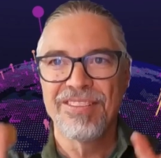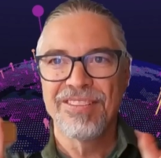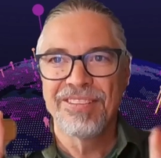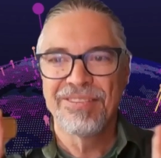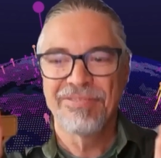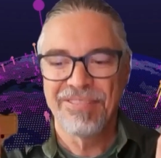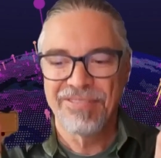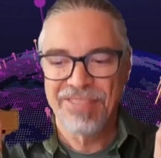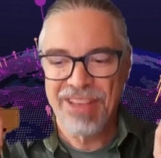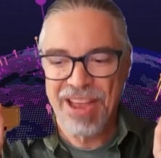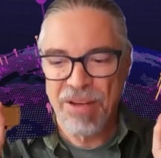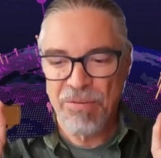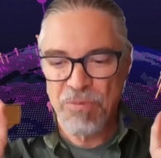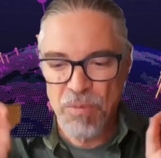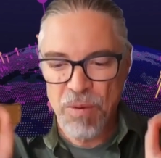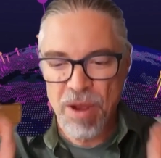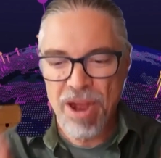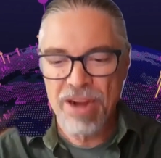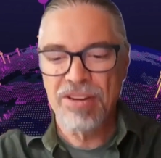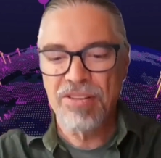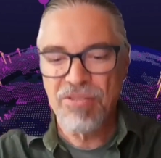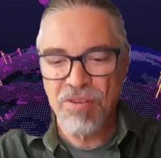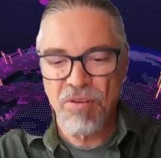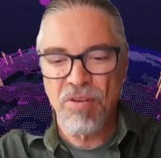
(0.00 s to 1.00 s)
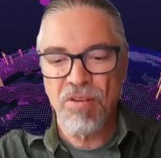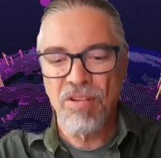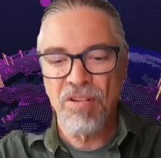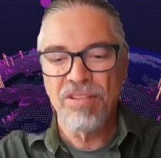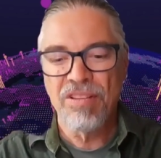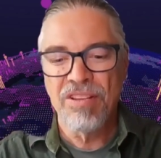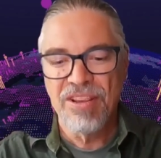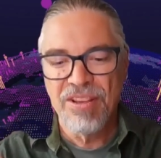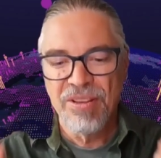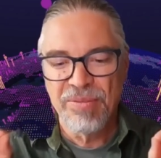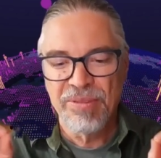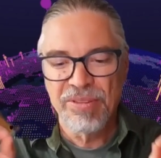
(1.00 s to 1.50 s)
we've got one goal,
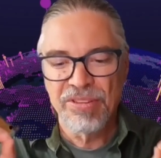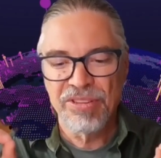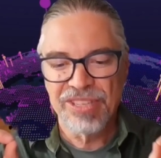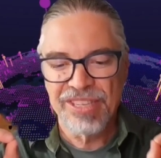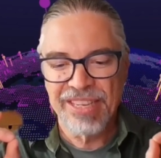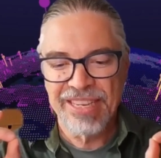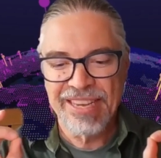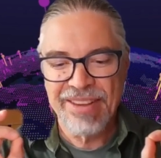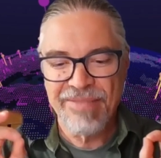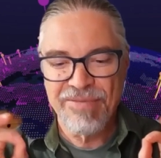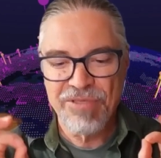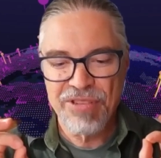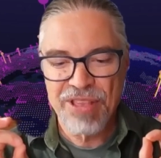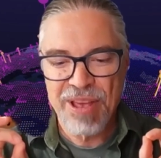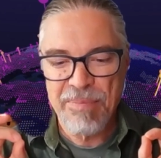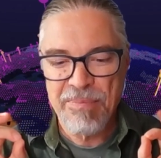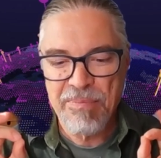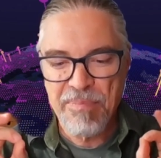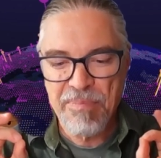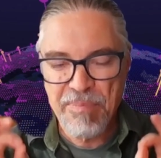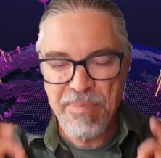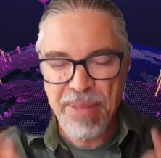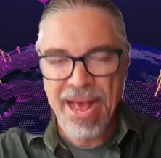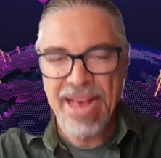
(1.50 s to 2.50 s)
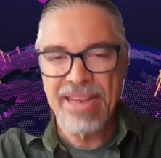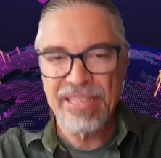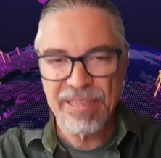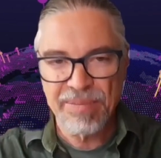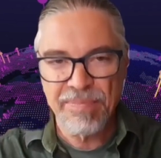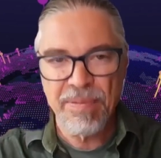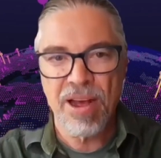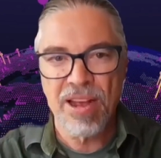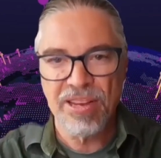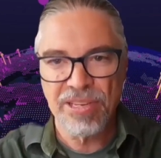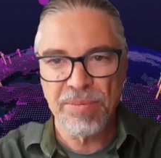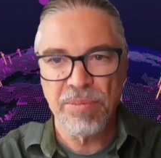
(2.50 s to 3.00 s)
which is to give you the best
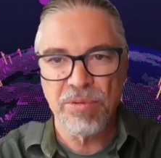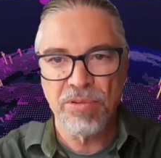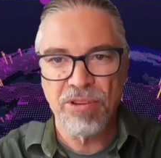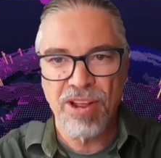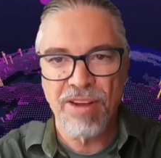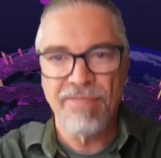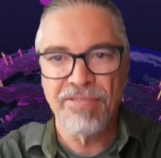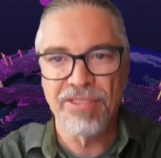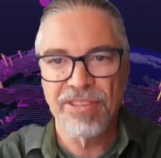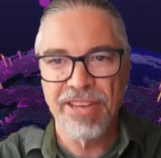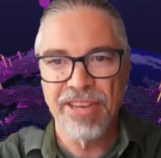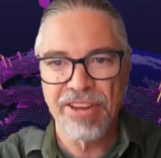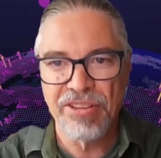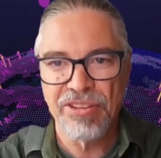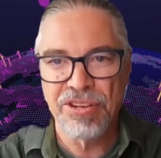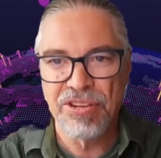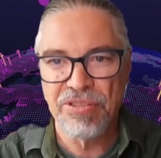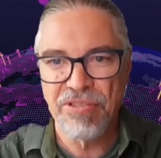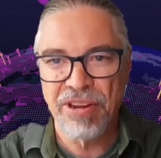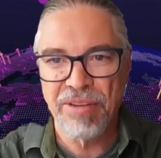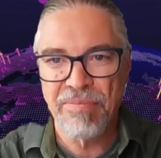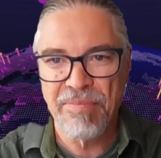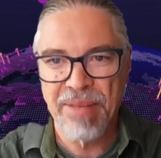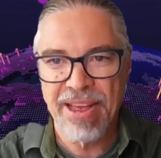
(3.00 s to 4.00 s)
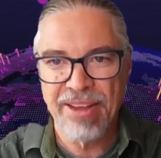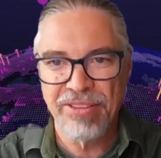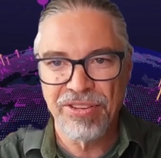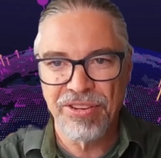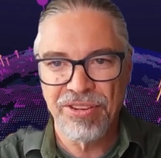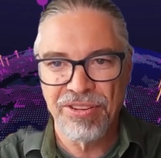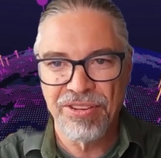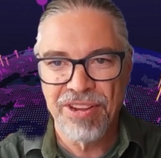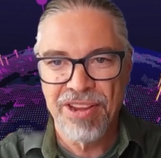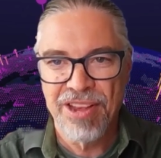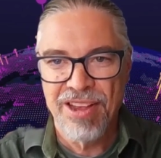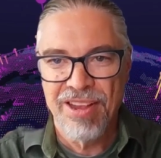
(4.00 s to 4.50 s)
possible conversation you can
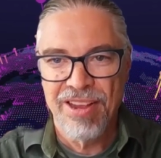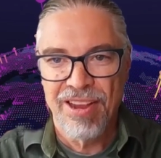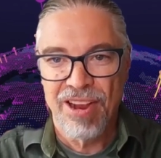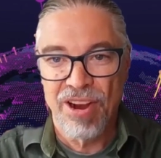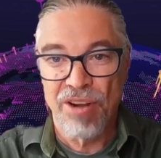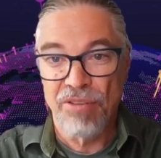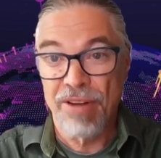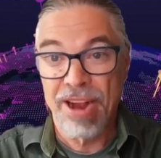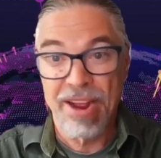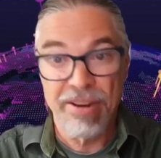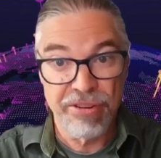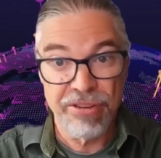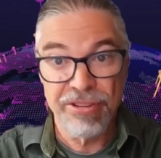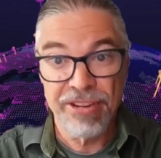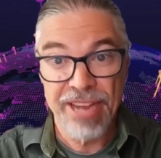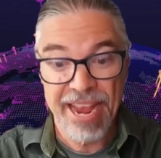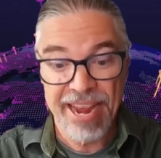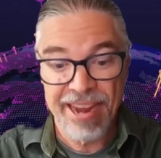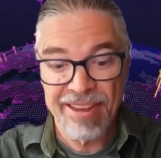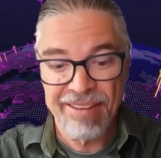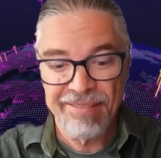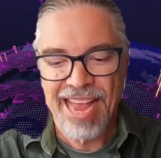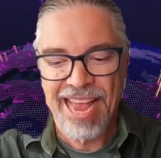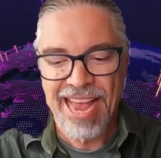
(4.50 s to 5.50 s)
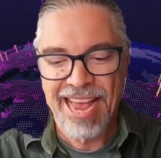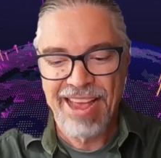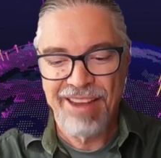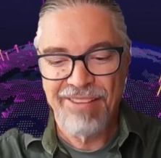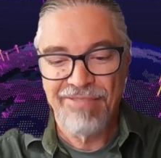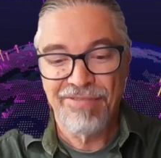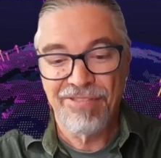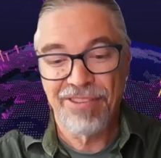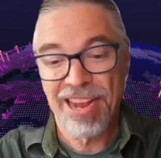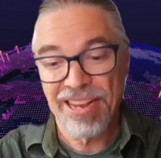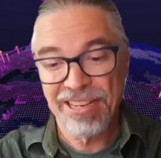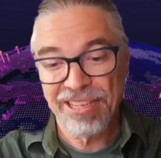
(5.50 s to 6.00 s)
imagine around your data. And
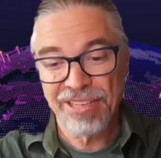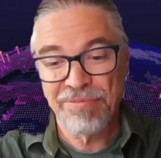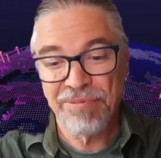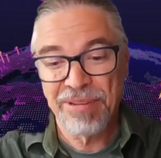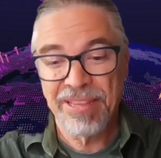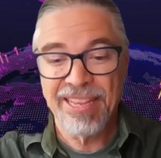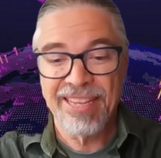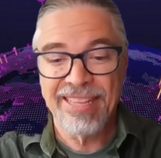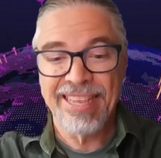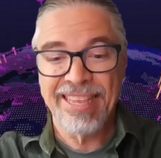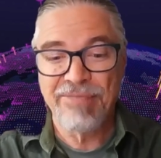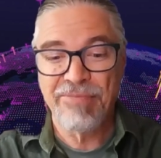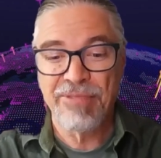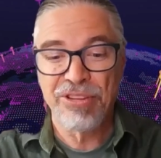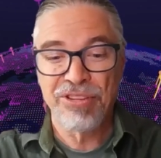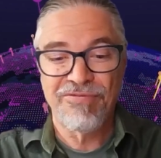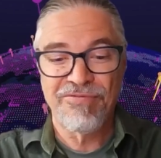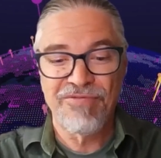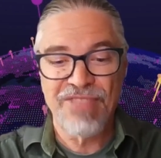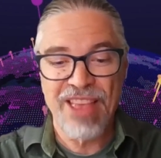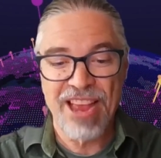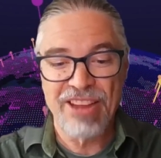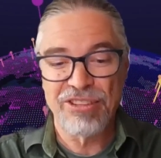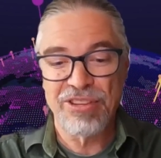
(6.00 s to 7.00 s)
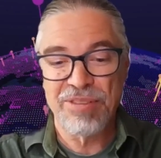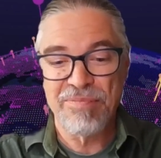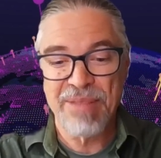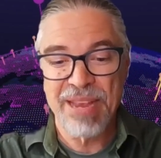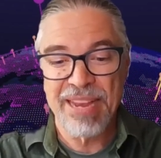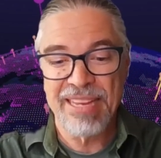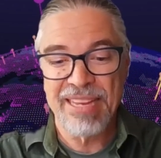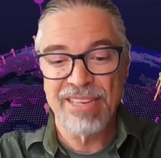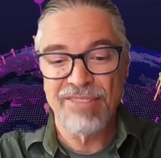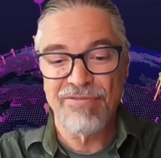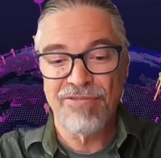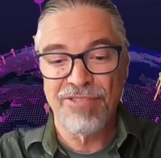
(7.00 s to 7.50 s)
for us, we think that that should mean
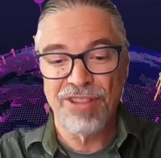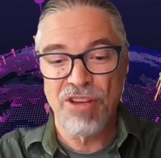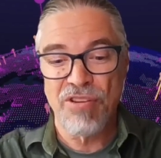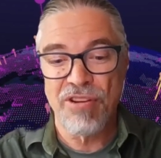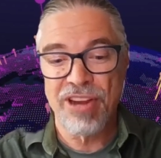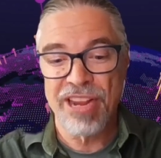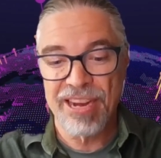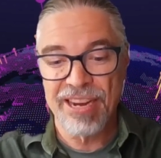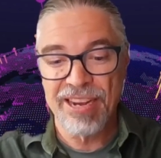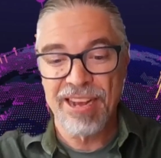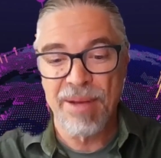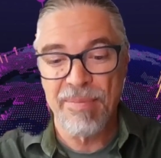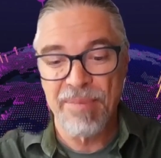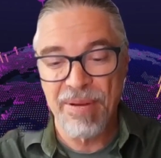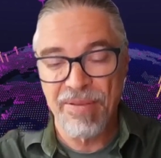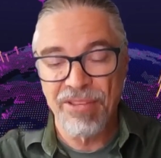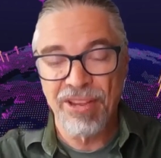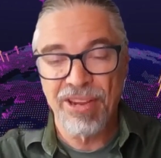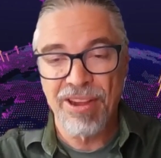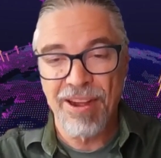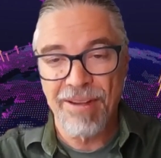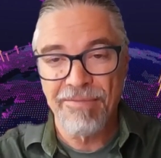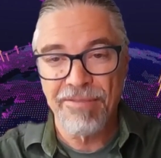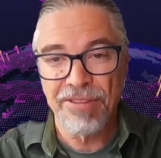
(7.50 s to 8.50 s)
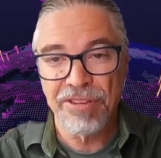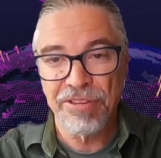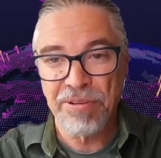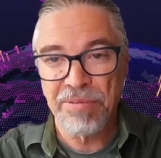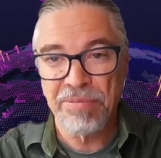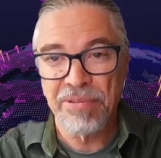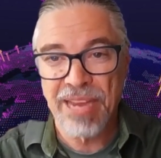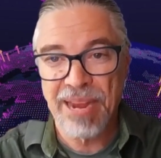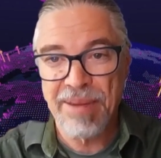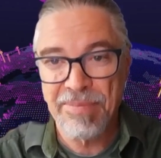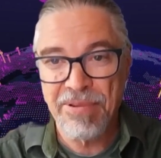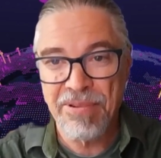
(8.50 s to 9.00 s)
it's floating above the conference room
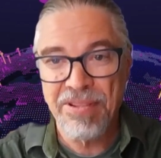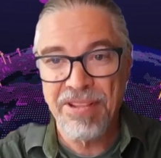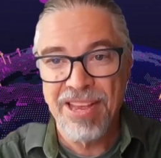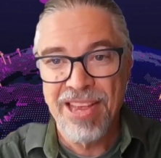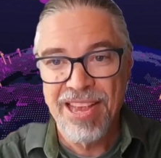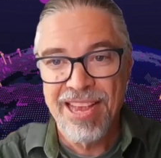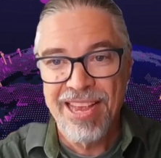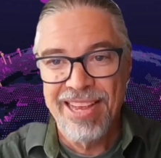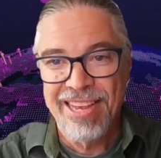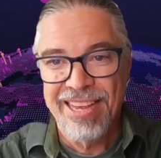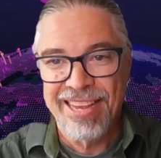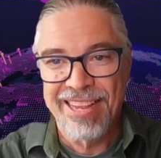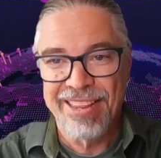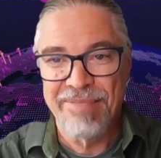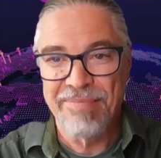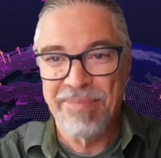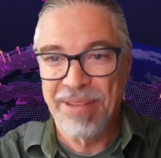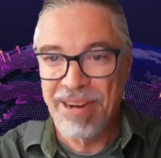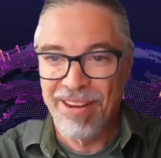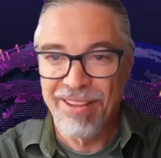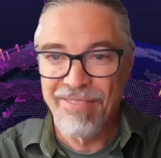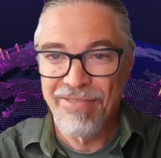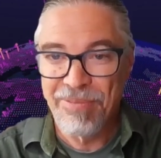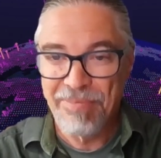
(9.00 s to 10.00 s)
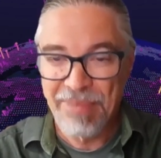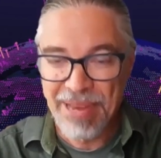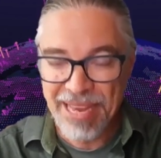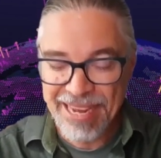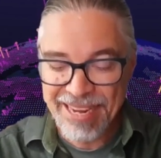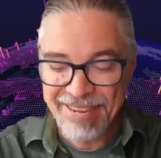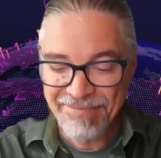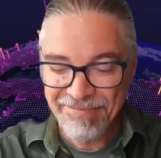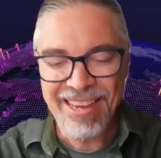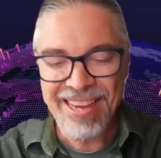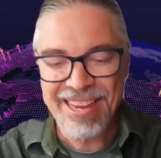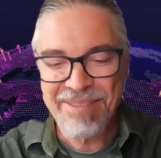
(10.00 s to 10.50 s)
table in the middle of the
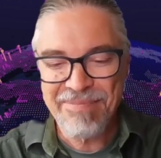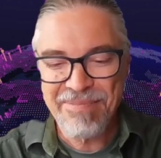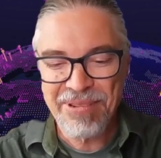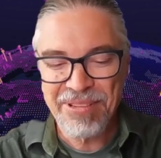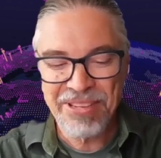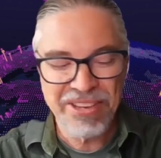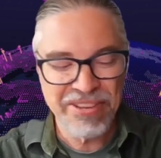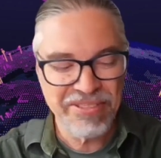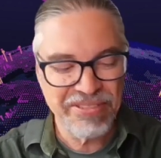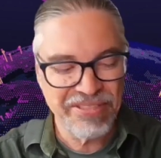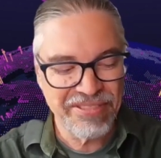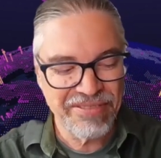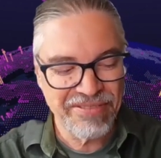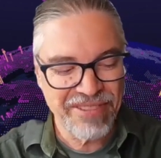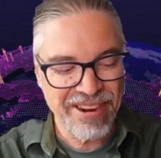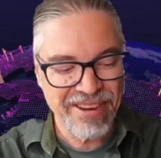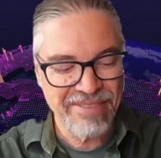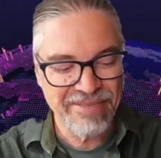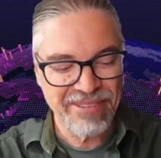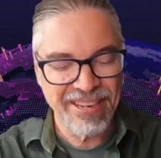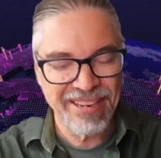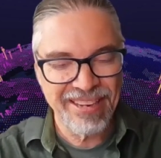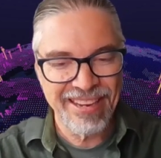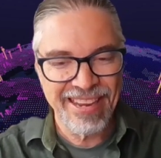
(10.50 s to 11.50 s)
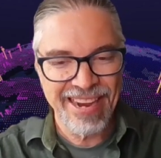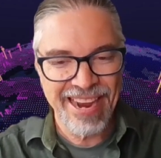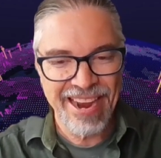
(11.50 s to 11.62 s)
meeting in a multi-user environment.